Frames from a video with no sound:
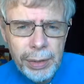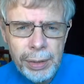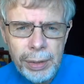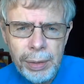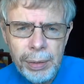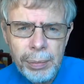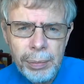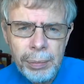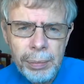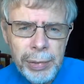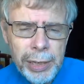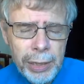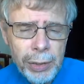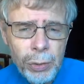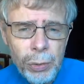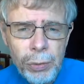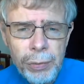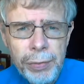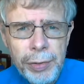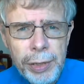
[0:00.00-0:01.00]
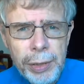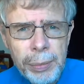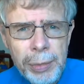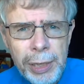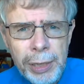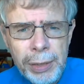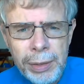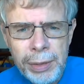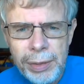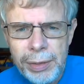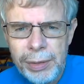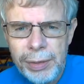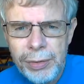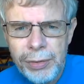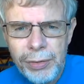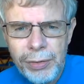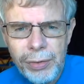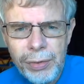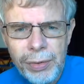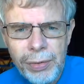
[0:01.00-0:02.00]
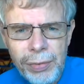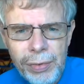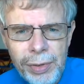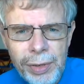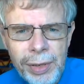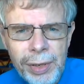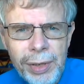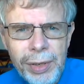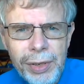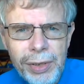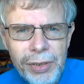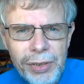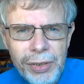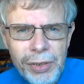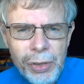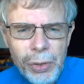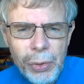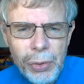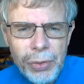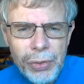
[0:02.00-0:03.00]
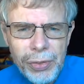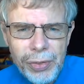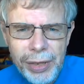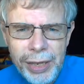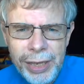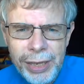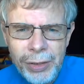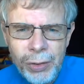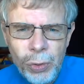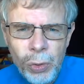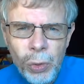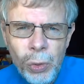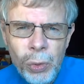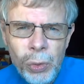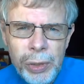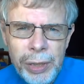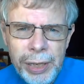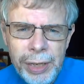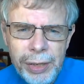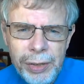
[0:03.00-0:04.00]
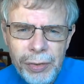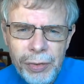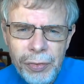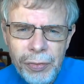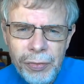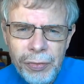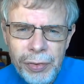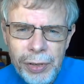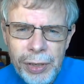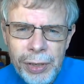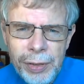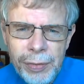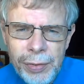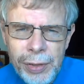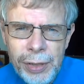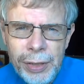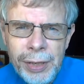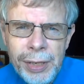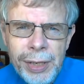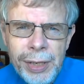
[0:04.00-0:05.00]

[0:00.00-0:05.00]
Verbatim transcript: uh, male or female. It's sort of youth in all its fervor,